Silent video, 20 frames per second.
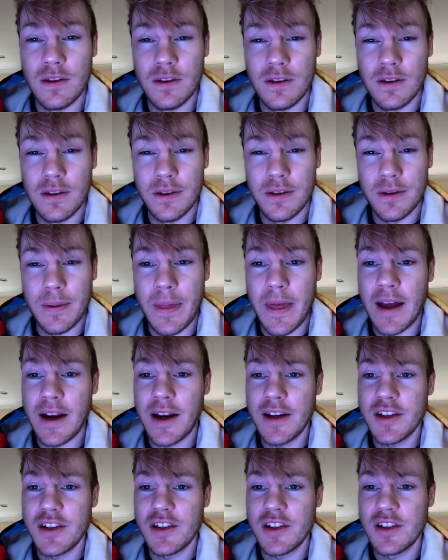Then I
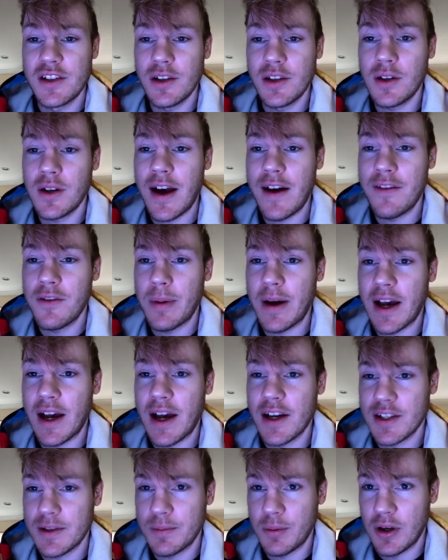still have a passed
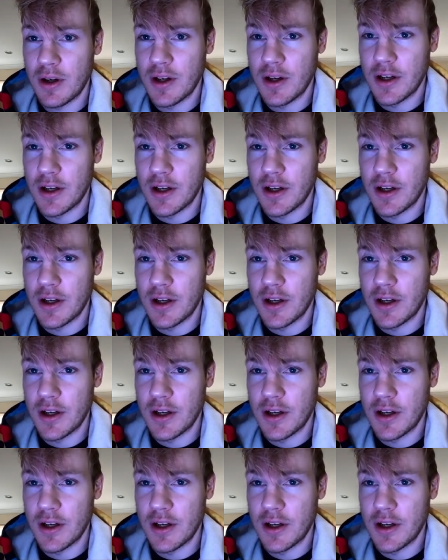pawn.